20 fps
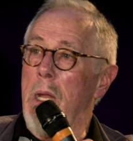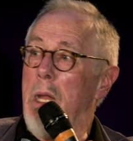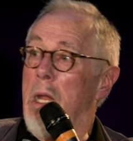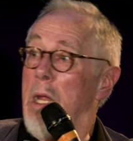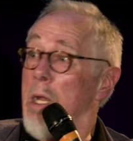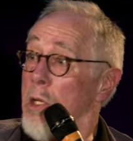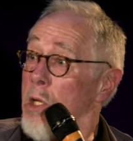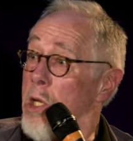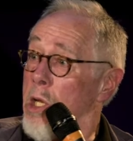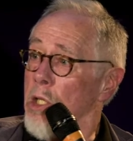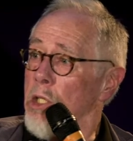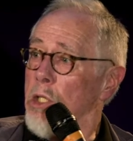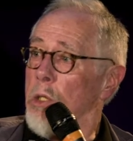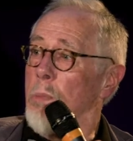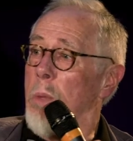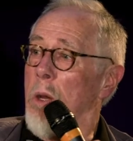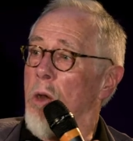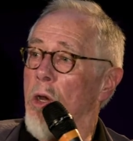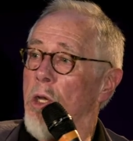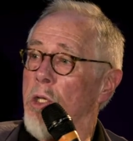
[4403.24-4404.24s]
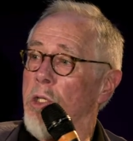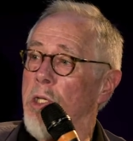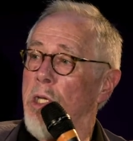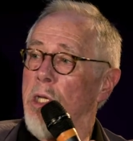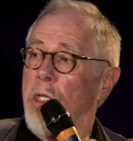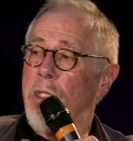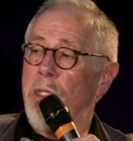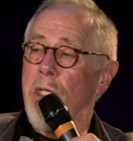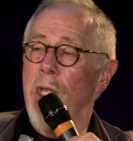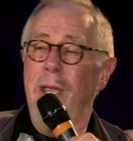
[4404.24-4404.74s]
in
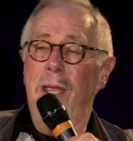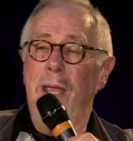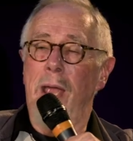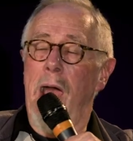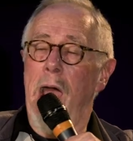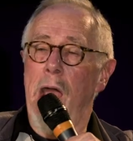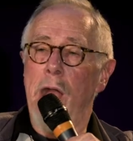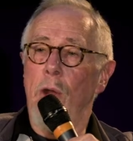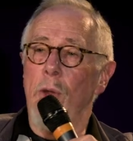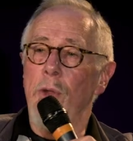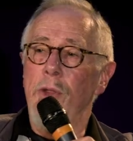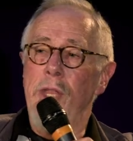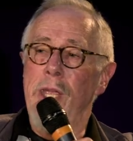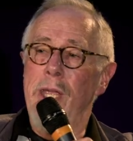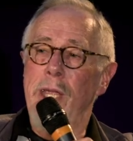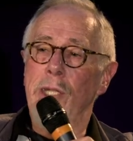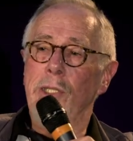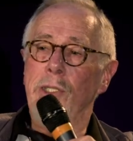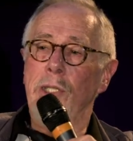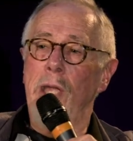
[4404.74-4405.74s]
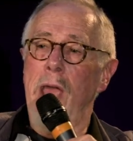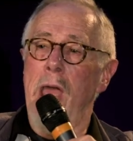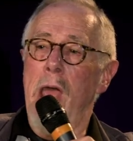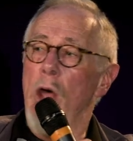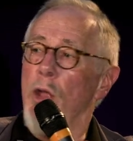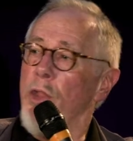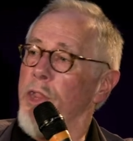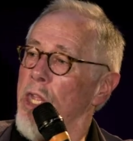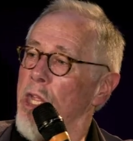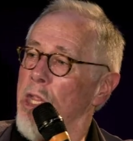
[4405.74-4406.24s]
conspiracies, I don't think it's a
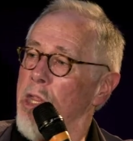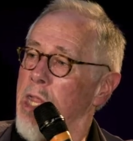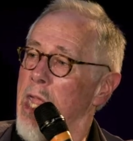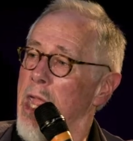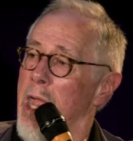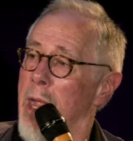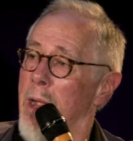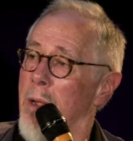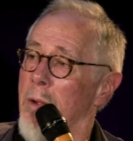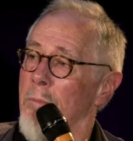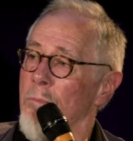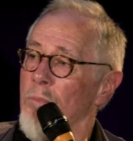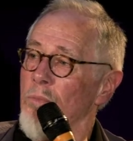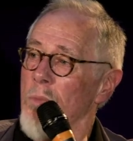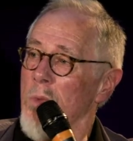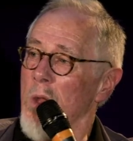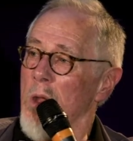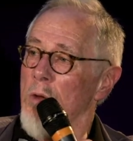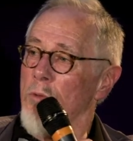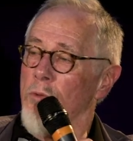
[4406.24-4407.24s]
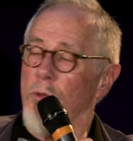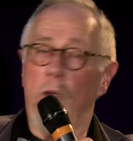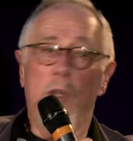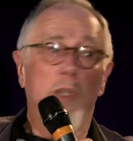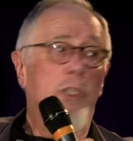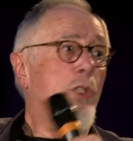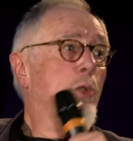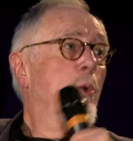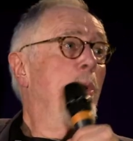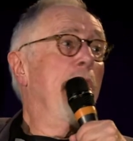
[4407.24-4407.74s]
healthy thing for
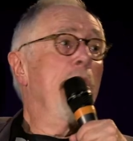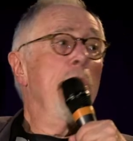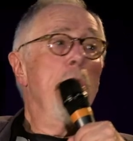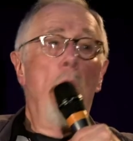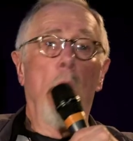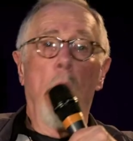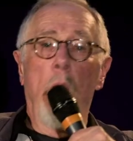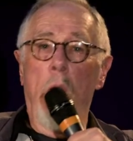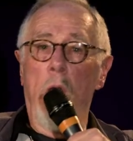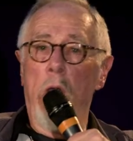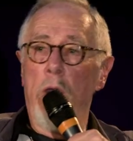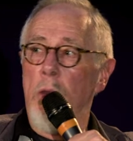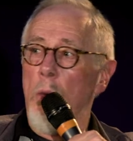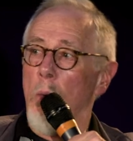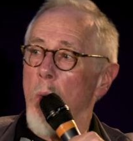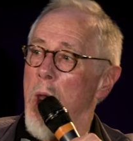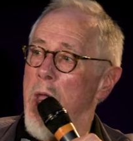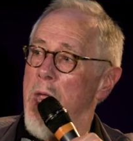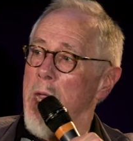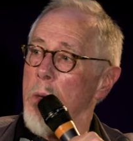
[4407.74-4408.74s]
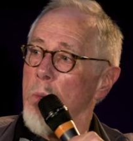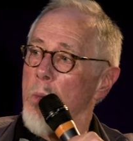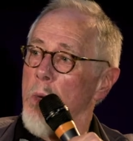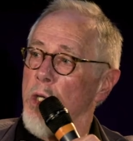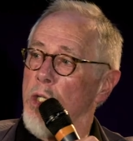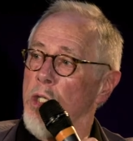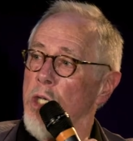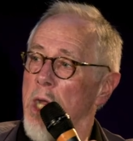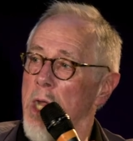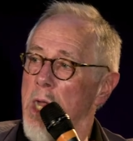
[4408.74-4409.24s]
us to ignore the way in
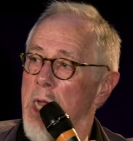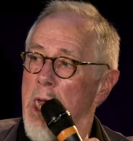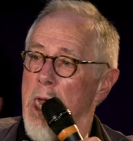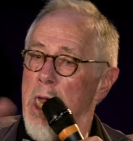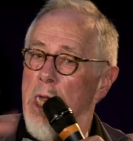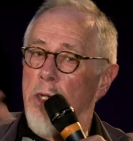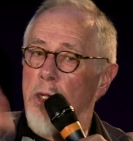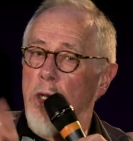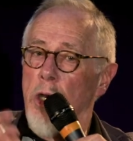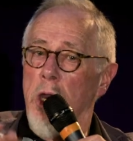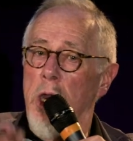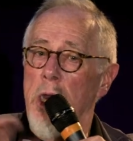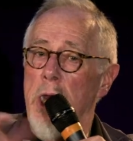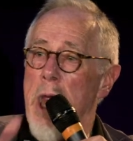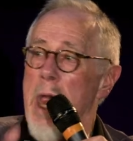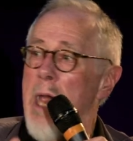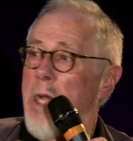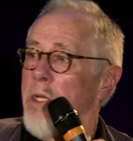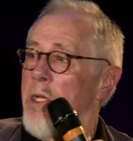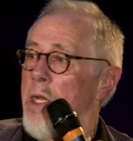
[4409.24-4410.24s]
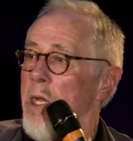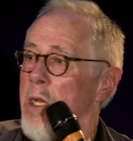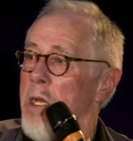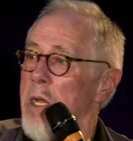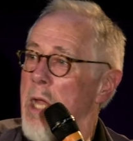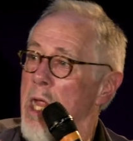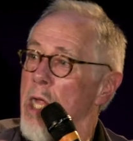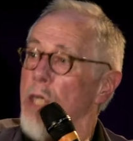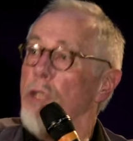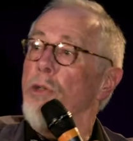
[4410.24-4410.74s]
which
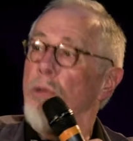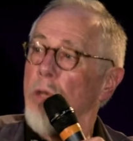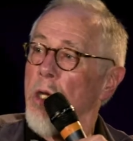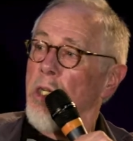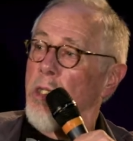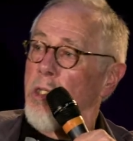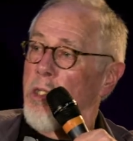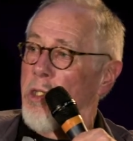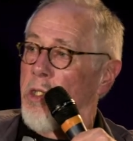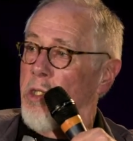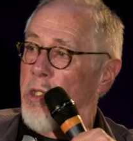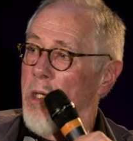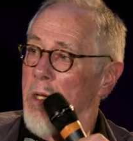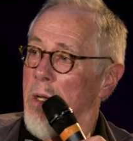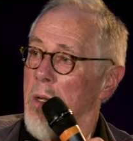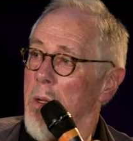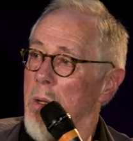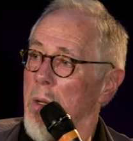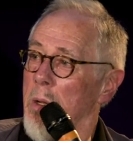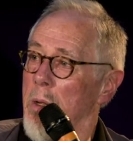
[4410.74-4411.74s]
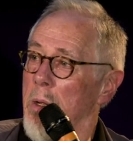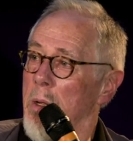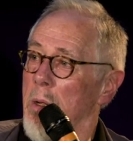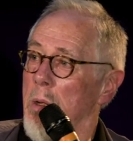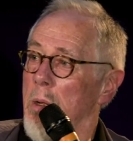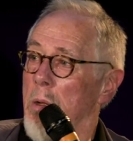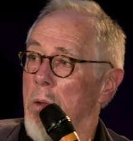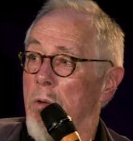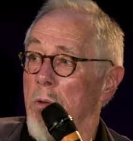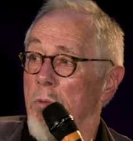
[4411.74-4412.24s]
interconnected interests
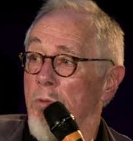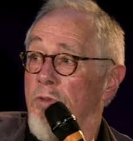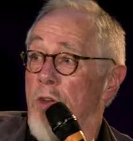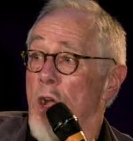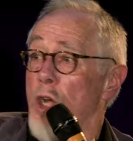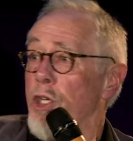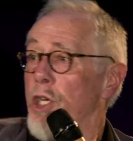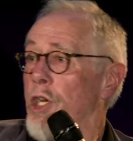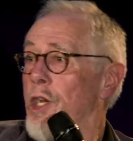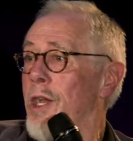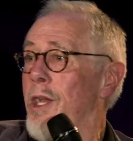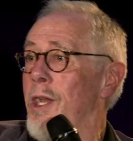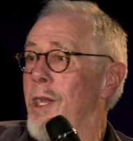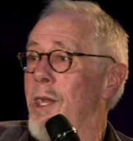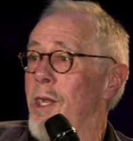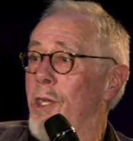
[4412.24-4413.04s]
function in